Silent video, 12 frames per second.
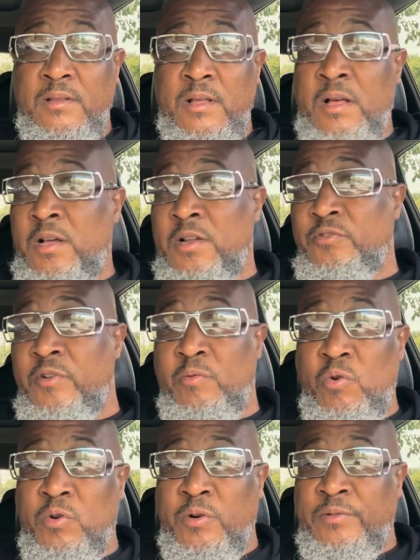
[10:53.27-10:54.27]
Andre
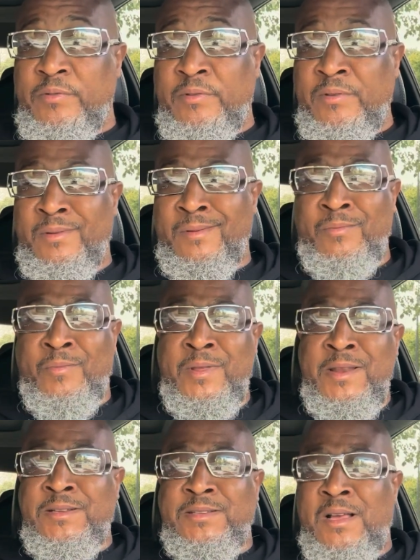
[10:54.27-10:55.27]
Ward. We
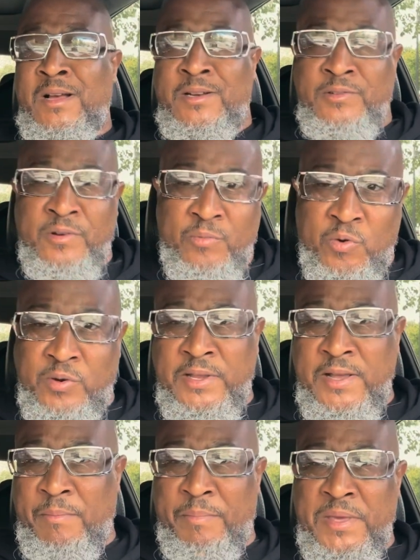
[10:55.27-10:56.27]
didn't see Andre Ward
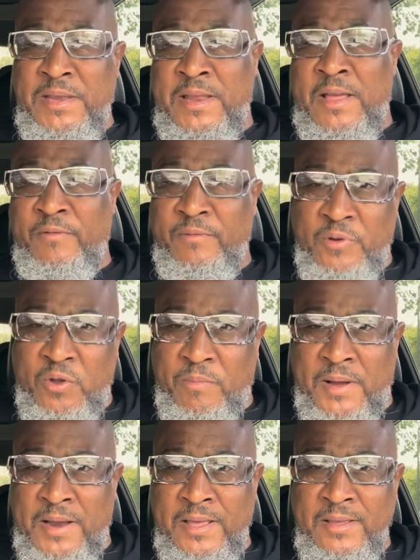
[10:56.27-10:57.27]
take a beat down from
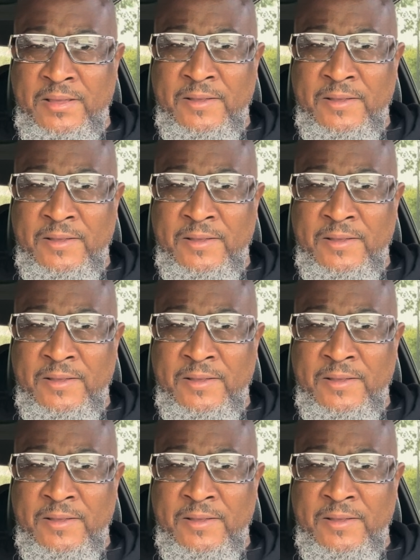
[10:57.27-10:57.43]
nobody.